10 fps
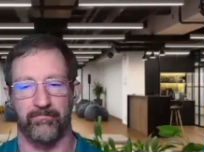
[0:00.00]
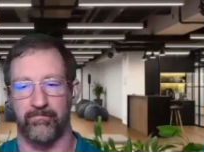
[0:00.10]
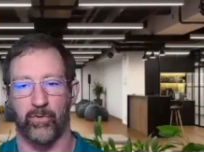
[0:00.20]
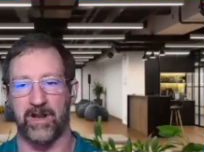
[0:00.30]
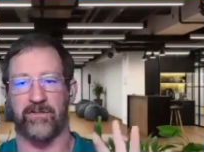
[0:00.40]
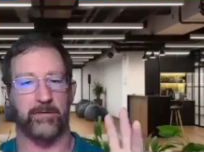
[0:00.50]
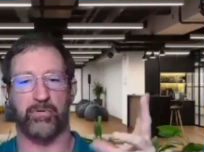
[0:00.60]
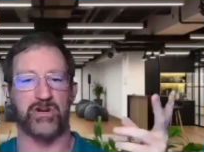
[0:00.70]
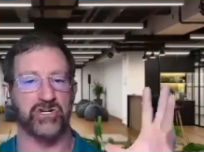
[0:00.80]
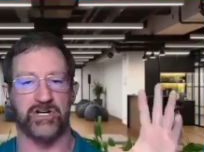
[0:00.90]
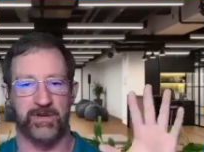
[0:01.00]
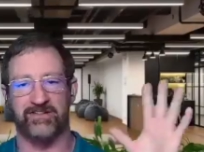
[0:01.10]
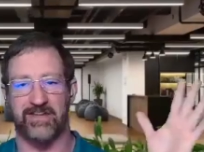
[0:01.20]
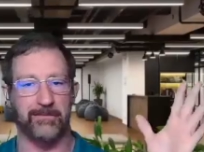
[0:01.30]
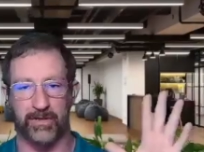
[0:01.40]
whatever the pressure to be a
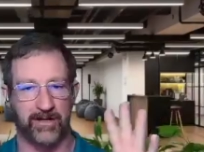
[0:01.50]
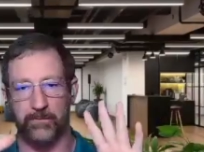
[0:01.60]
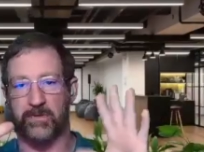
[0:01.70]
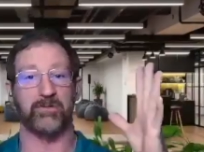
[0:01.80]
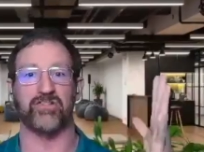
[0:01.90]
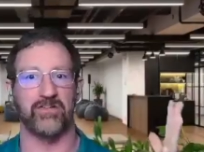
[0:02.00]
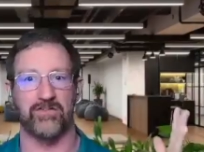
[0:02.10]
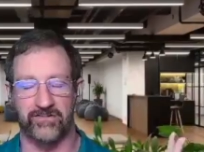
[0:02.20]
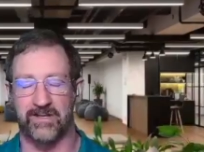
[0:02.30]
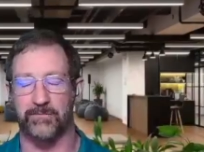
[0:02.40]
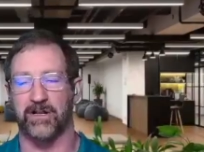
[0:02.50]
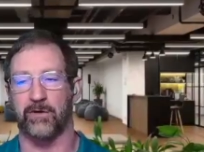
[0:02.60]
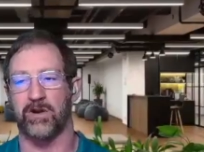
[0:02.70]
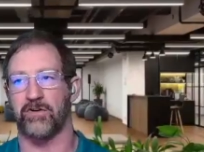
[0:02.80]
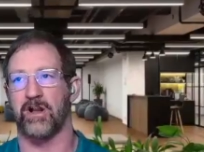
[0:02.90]
team player, be perceived as a team player,
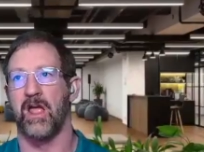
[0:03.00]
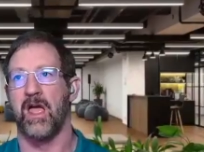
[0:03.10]
whatever.